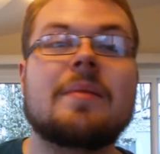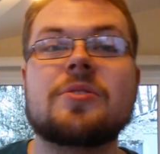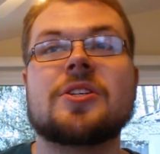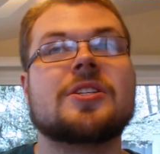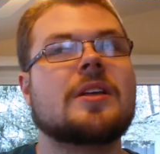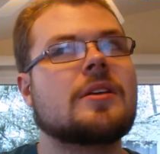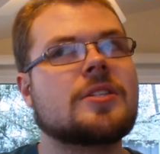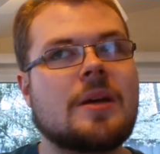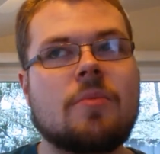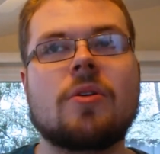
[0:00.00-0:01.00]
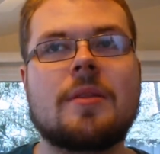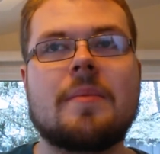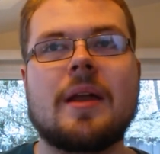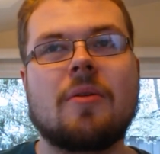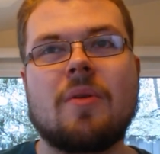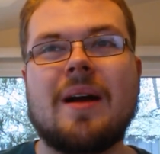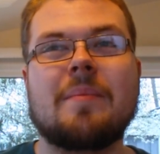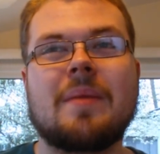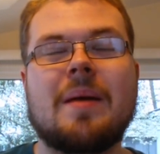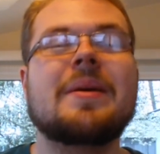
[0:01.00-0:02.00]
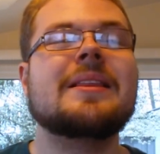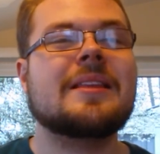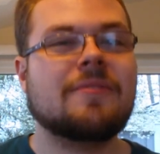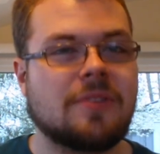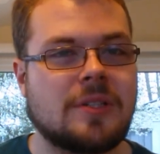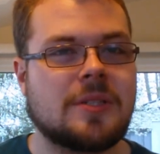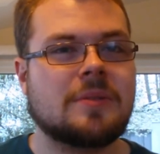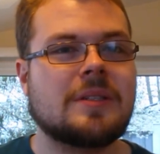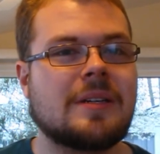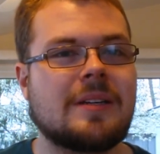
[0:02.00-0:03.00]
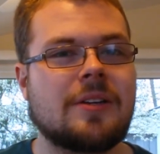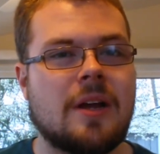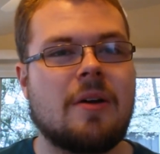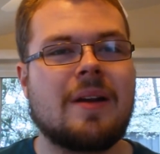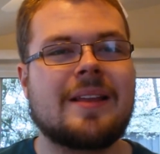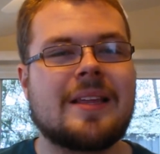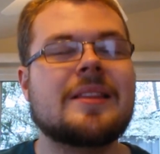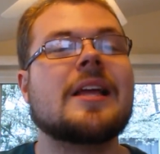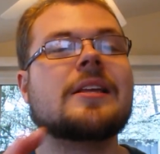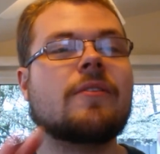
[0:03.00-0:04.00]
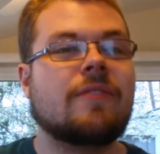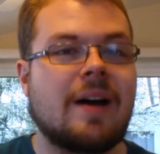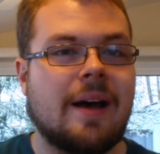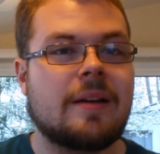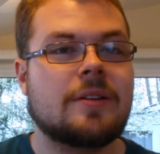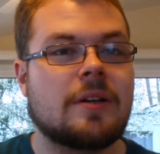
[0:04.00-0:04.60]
I'm just somewhere in the middle where I'm indifferent to it, and I think that's fine,